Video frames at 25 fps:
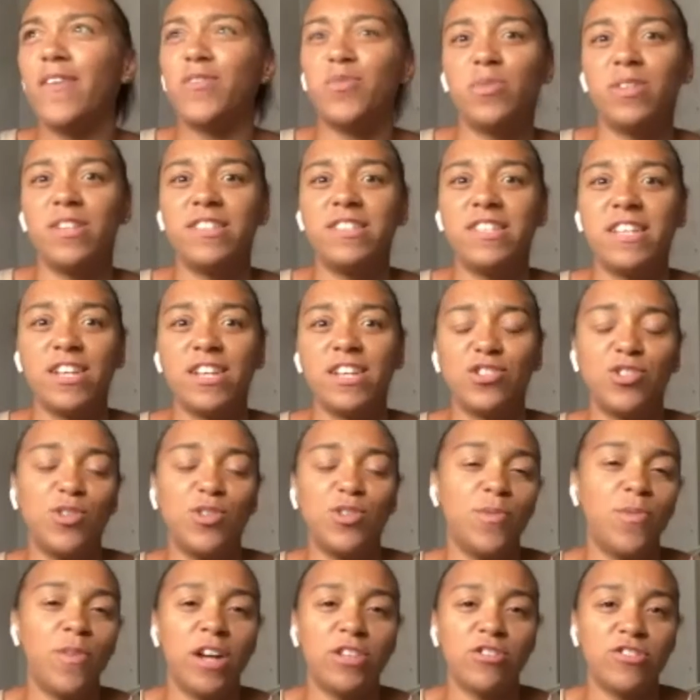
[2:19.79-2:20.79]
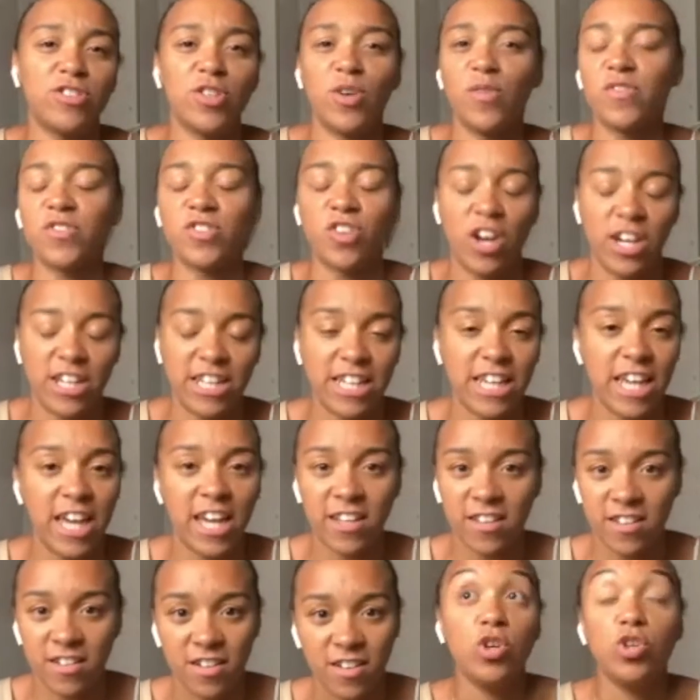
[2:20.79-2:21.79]
26, you find yourself starting
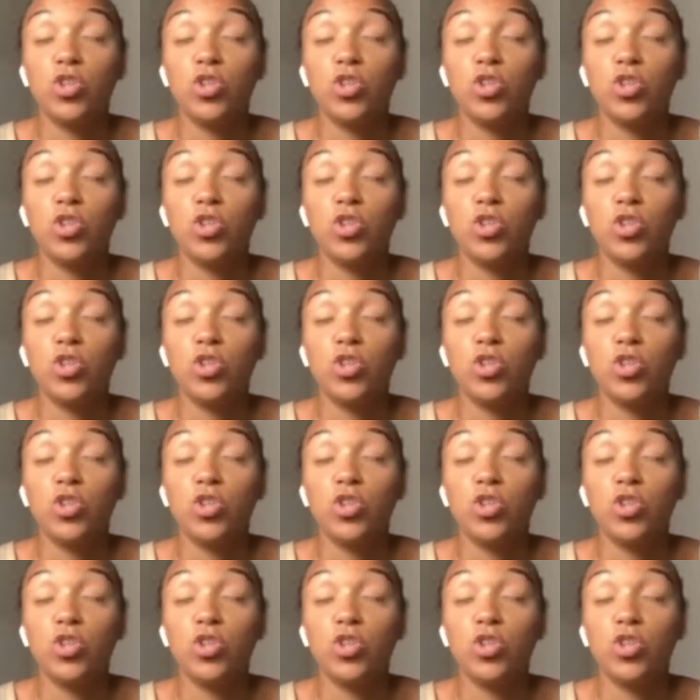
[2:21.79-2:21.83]
again.